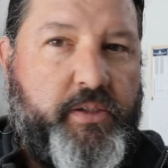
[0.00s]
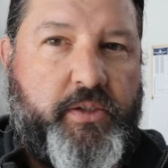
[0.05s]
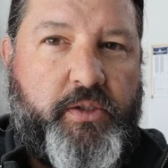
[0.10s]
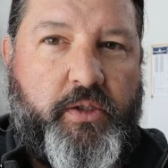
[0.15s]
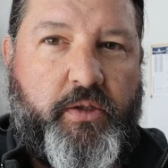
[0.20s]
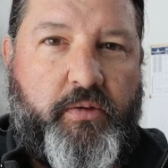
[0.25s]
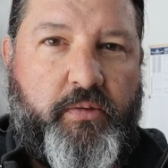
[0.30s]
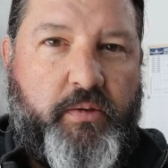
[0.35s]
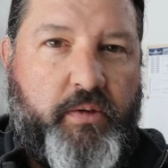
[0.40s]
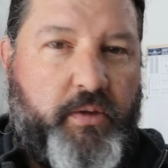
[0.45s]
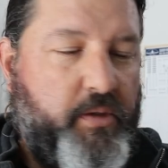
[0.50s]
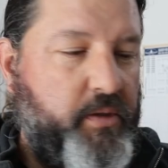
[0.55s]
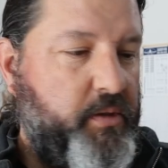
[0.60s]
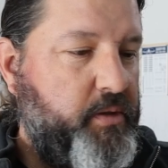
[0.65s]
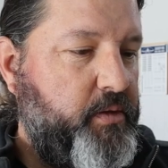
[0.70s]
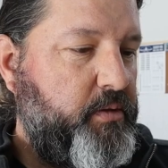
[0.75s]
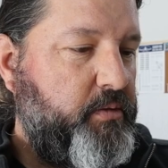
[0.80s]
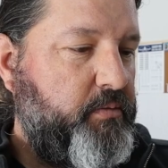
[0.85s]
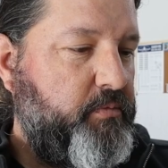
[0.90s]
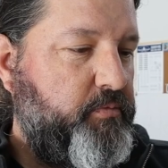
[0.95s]
So
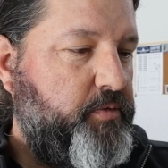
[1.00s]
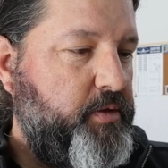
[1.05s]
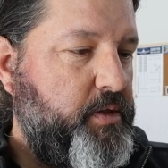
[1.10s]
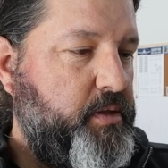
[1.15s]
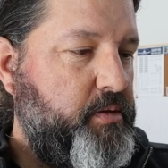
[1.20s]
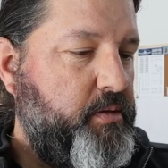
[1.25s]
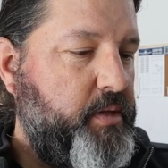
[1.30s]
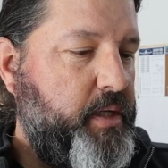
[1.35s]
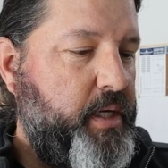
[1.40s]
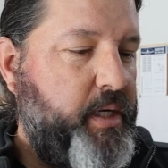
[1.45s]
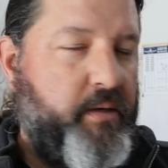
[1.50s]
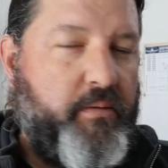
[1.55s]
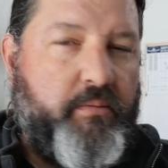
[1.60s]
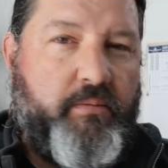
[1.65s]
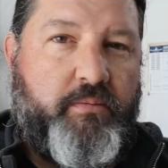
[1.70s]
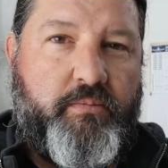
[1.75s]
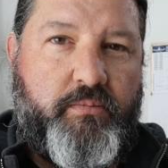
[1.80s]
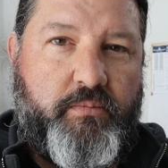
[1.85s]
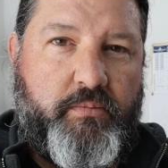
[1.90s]
figure it out.